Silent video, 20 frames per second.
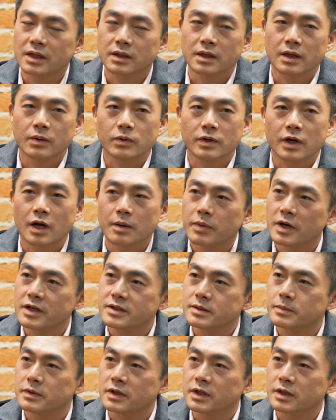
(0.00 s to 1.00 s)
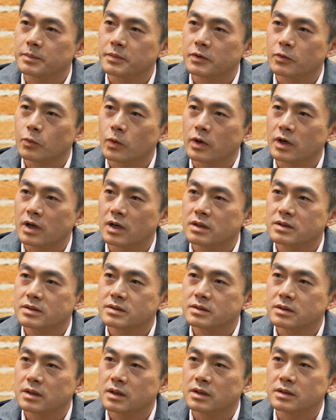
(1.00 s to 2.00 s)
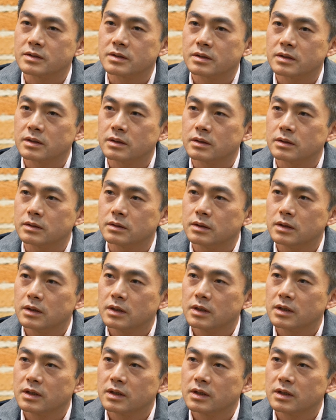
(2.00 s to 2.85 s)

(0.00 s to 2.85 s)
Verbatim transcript: and they were not possible anywhere else until